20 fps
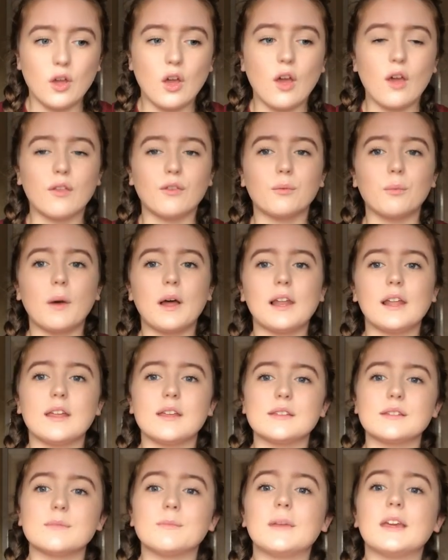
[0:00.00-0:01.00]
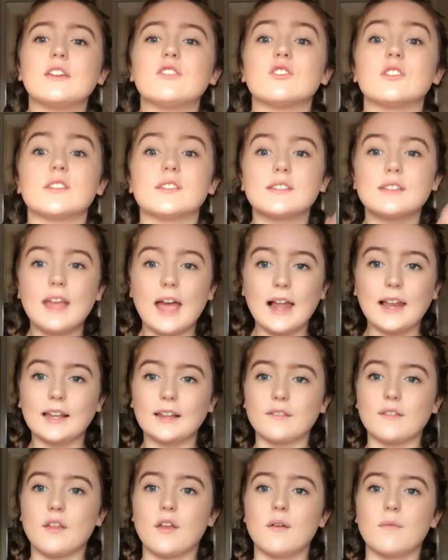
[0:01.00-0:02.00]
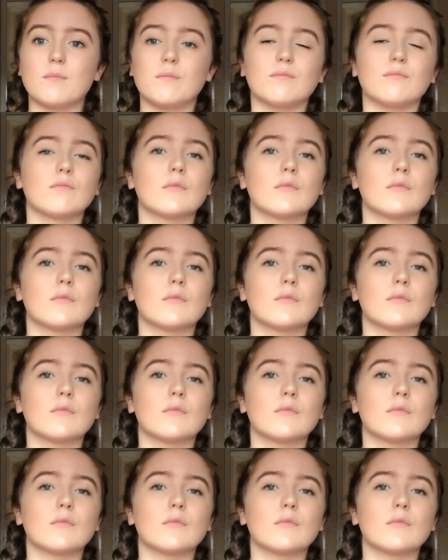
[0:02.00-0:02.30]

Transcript: as well as me just telling them